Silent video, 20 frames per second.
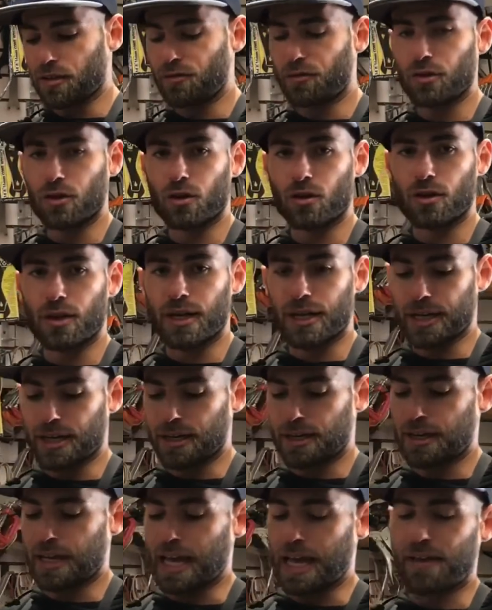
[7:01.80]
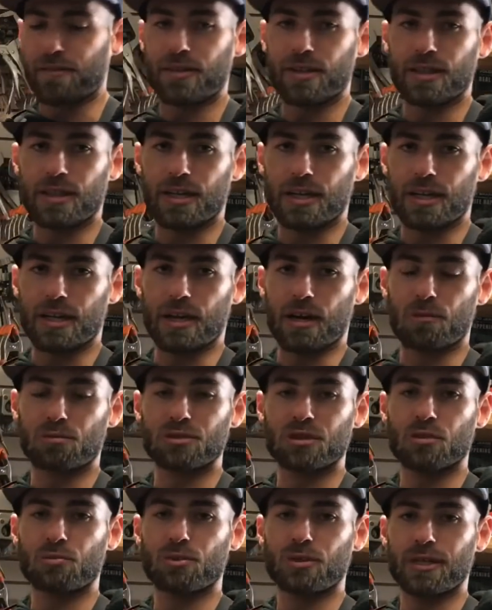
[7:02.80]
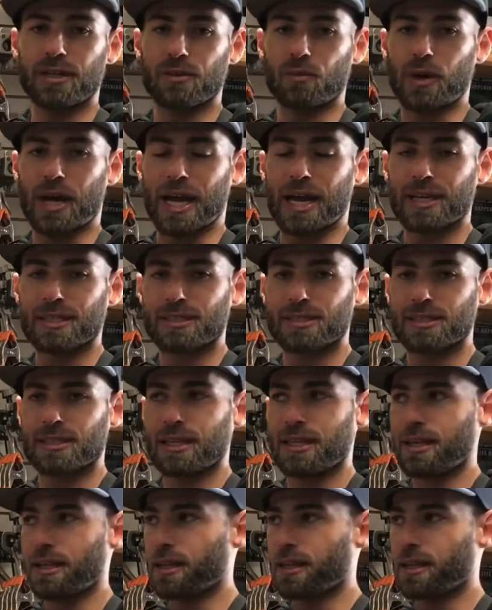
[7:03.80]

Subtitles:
the fluoride, and having the appropriate wax